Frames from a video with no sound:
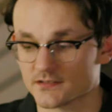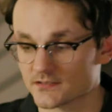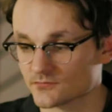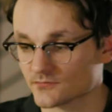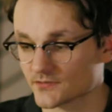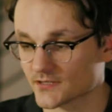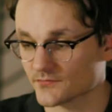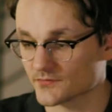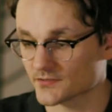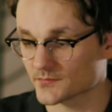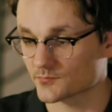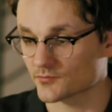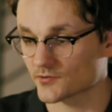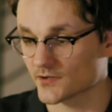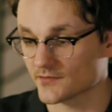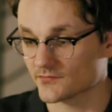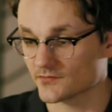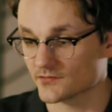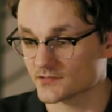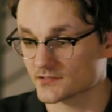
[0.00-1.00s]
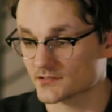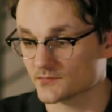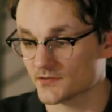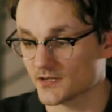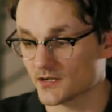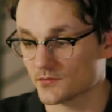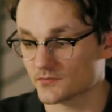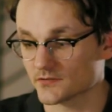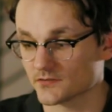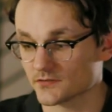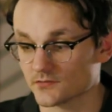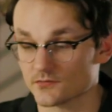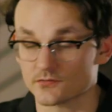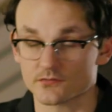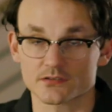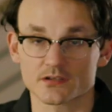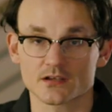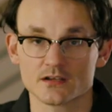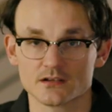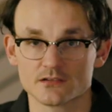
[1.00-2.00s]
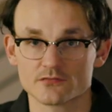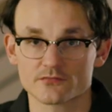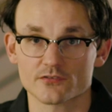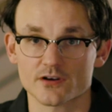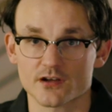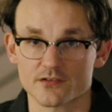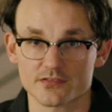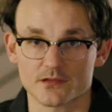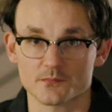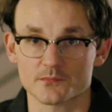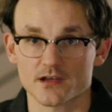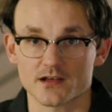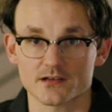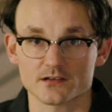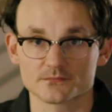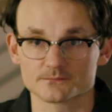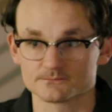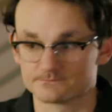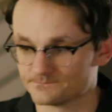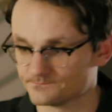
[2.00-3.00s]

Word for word: this will give us previews to be able to use for our thumbnail.